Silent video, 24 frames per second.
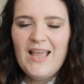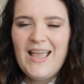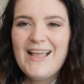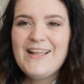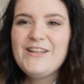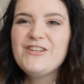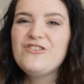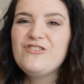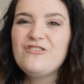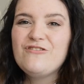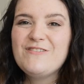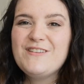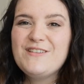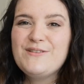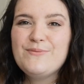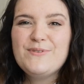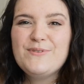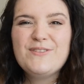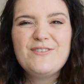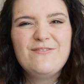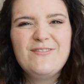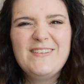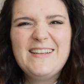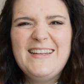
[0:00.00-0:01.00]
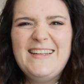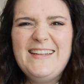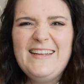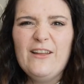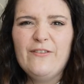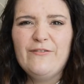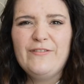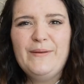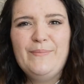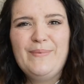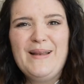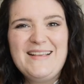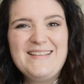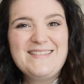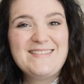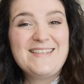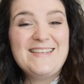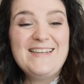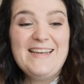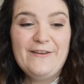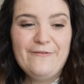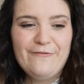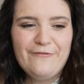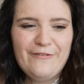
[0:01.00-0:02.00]
Ancient Greece was a really lovely place
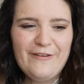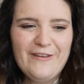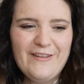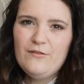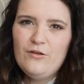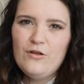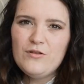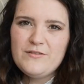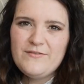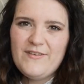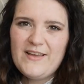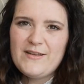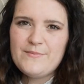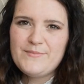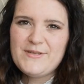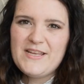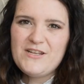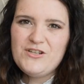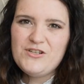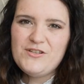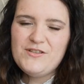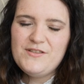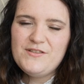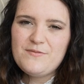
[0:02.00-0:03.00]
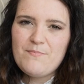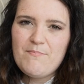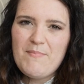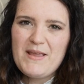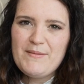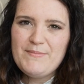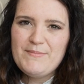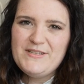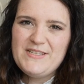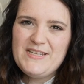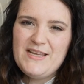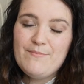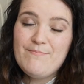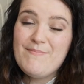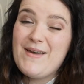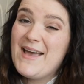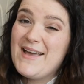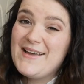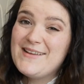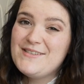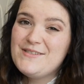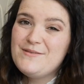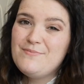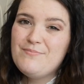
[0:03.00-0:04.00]
to live. Lots of adaptations make Medea
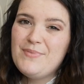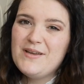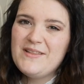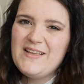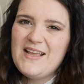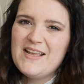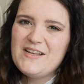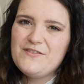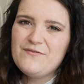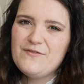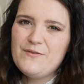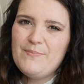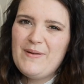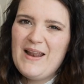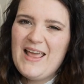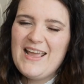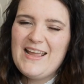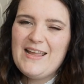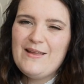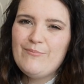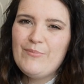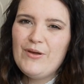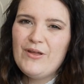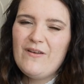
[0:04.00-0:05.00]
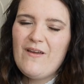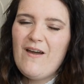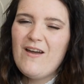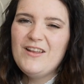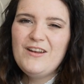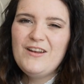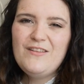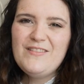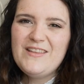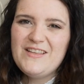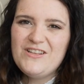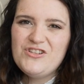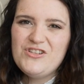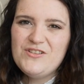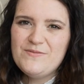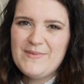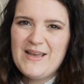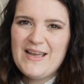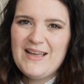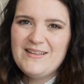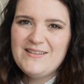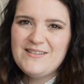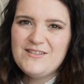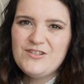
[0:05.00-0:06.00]
mad by the end of the play, but I don't think she's
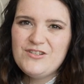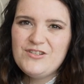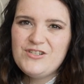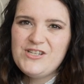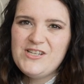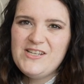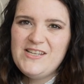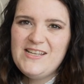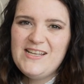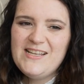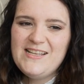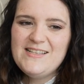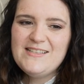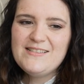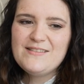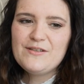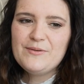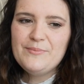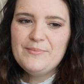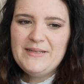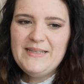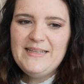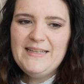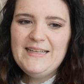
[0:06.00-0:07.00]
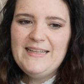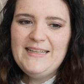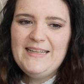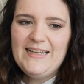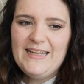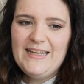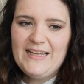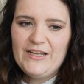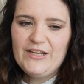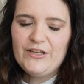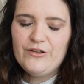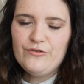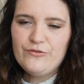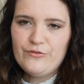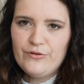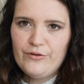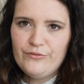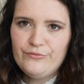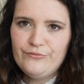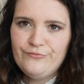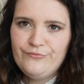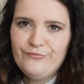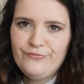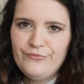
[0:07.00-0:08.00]
mad. She is completely in
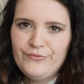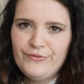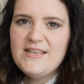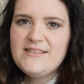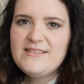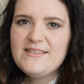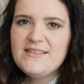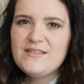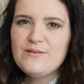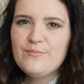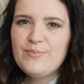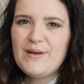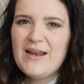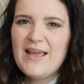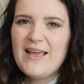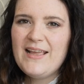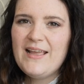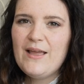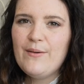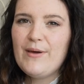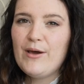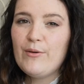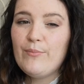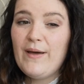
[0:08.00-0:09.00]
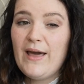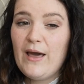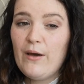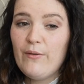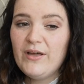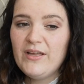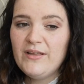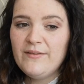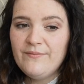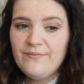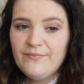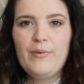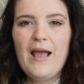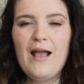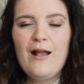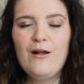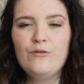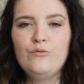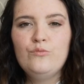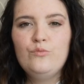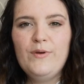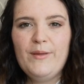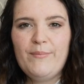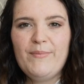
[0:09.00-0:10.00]
control. This is a play about power,
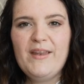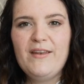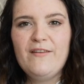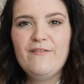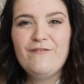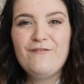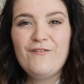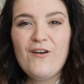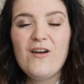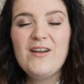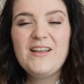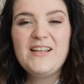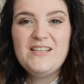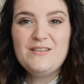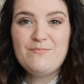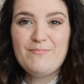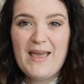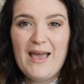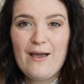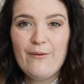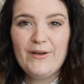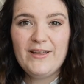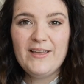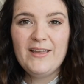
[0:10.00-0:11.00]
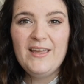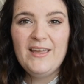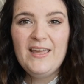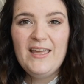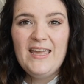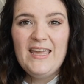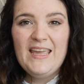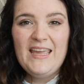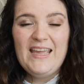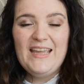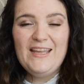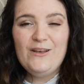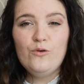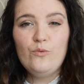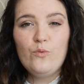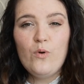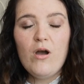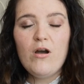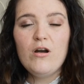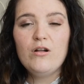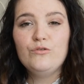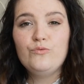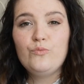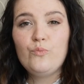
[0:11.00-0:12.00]
how women find power in a
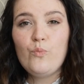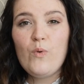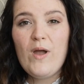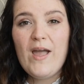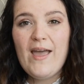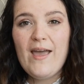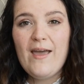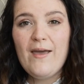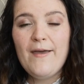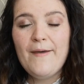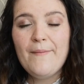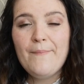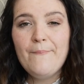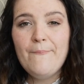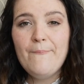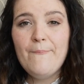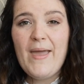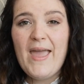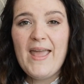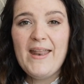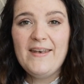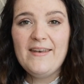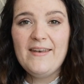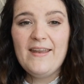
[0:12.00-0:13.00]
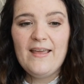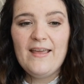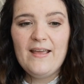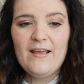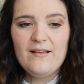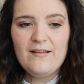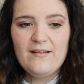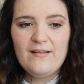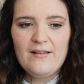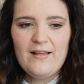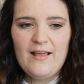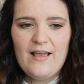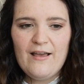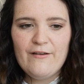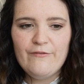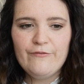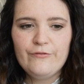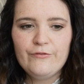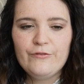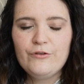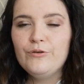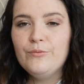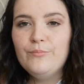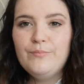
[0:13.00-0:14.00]
world where men
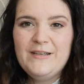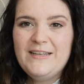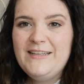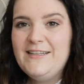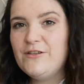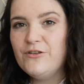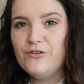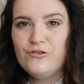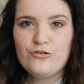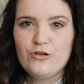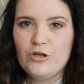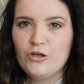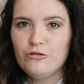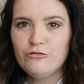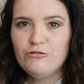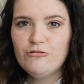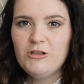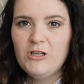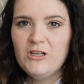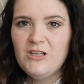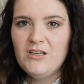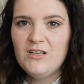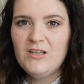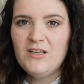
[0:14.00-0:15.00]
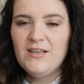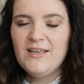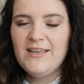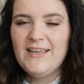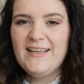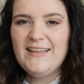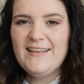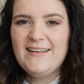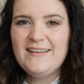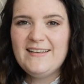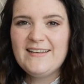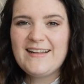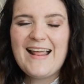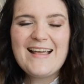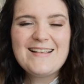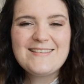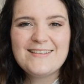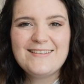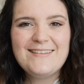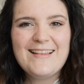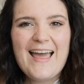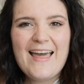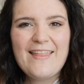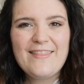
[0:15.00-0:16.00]
have complete control. In
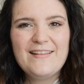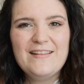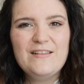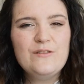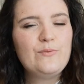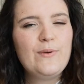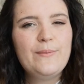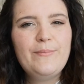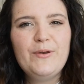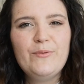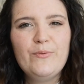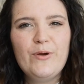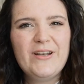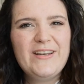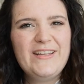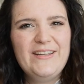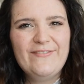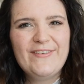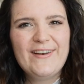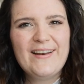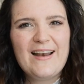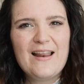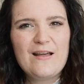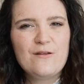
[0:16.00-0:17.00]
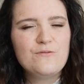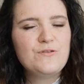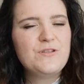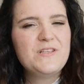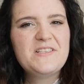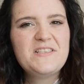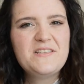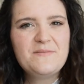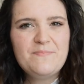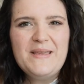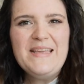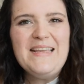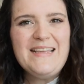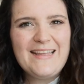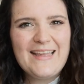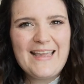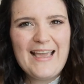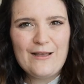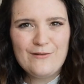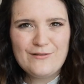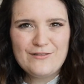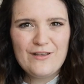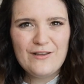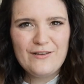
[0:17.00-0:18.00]
classical Athens, women weren't even allowed to speak
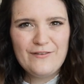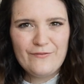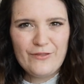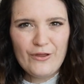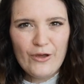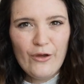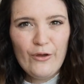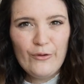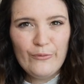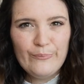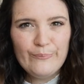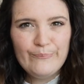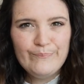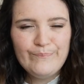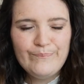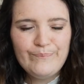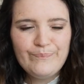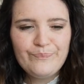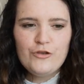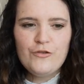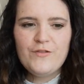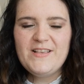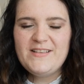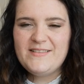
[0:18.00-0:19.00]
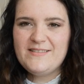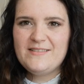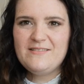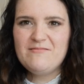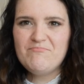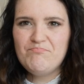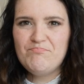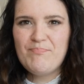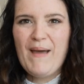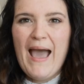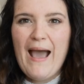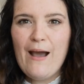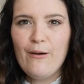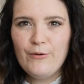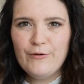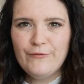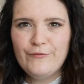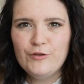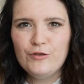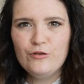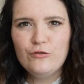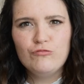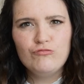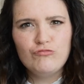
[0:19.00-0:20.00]
outside of the home. So this
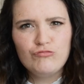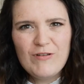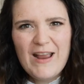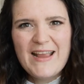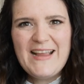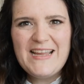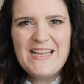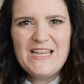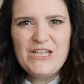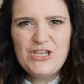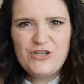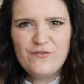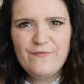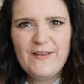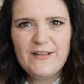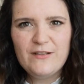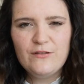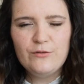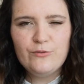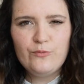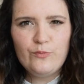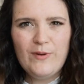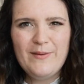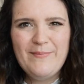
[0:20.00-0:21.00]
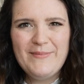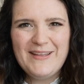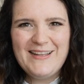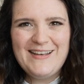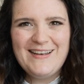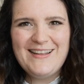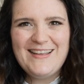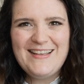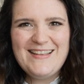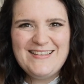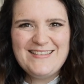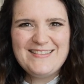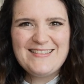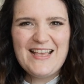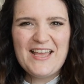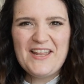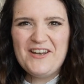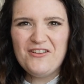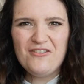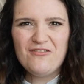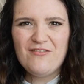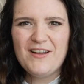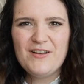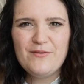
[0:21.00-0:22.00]
powerful, rage-filled woman is an
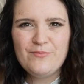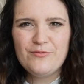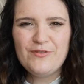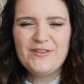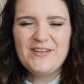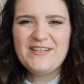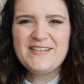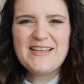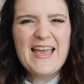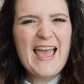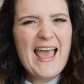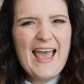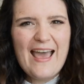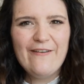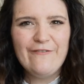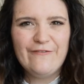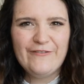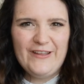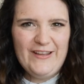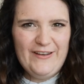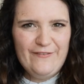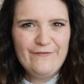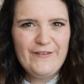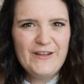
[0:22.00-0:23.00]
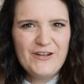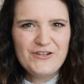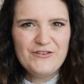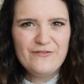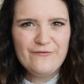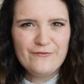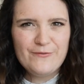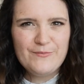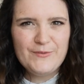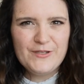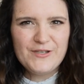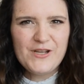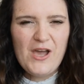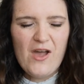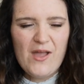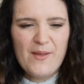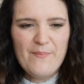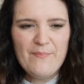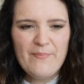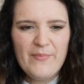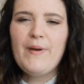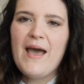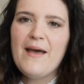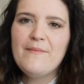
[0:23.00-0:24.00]
incredible thing to have in fiction from the
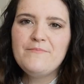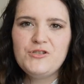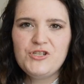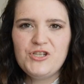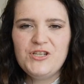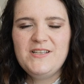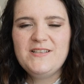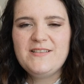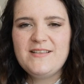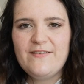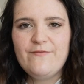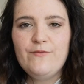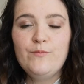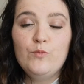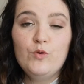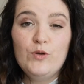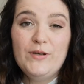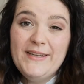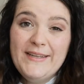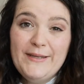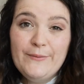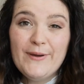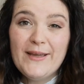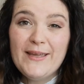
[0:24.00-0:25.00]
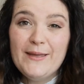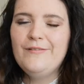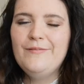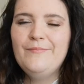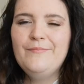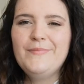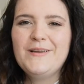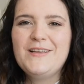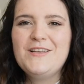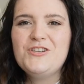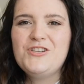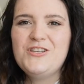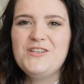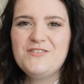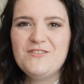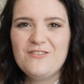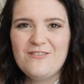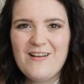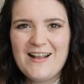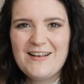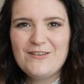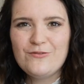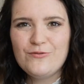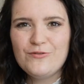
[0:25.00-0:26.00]
time. Perhaps she is given more leeway because she's the
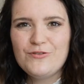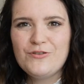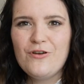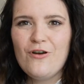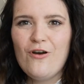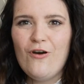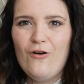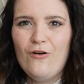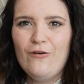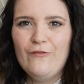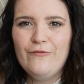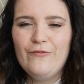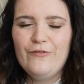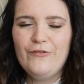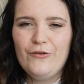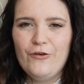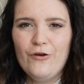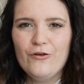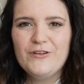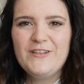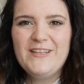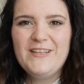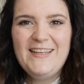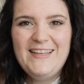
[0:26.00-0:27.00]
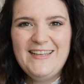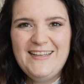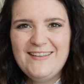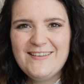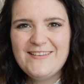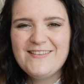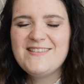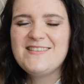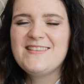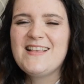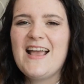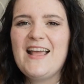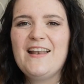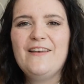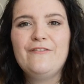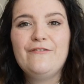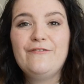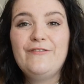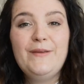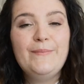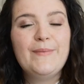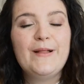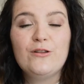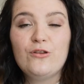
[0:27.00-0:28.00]
granddaughter of the god Helios, and
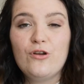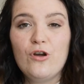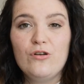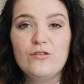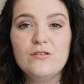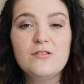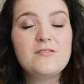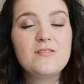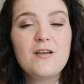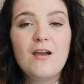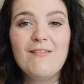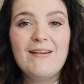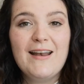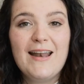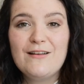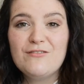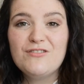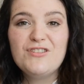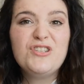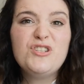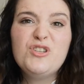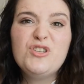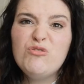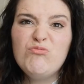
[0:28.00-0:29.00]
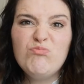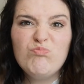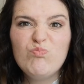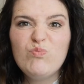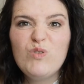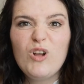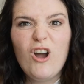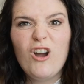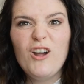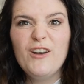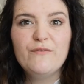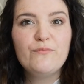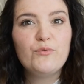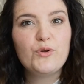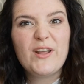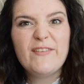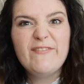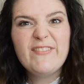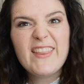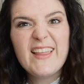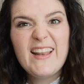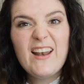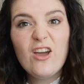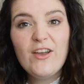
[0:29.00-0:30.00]
female gods are allowed to do kind of
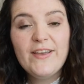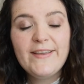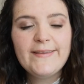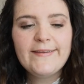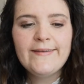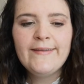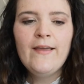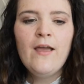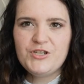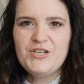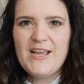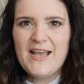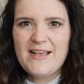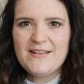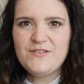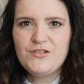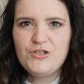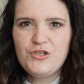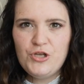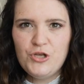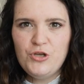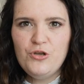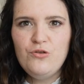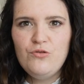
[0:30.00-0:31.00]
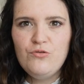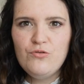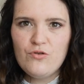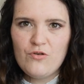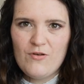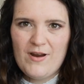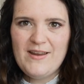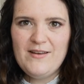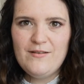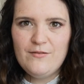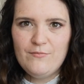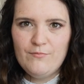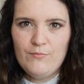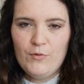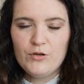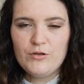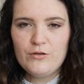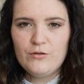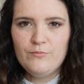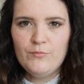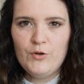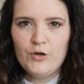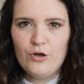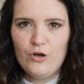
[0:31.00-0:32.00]
whatever they like. She has two great
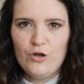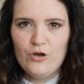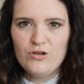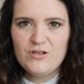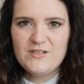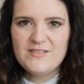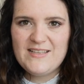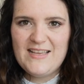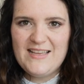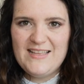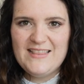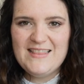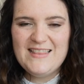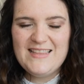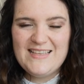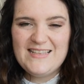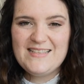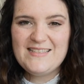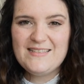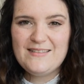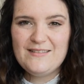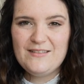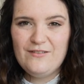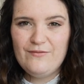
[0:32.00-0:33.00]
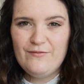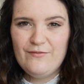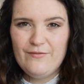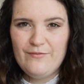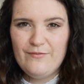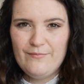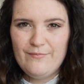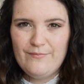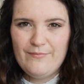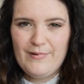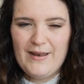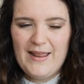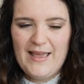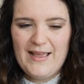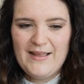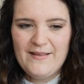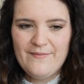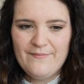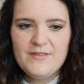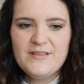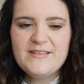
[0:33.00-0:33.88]
monologues in this play.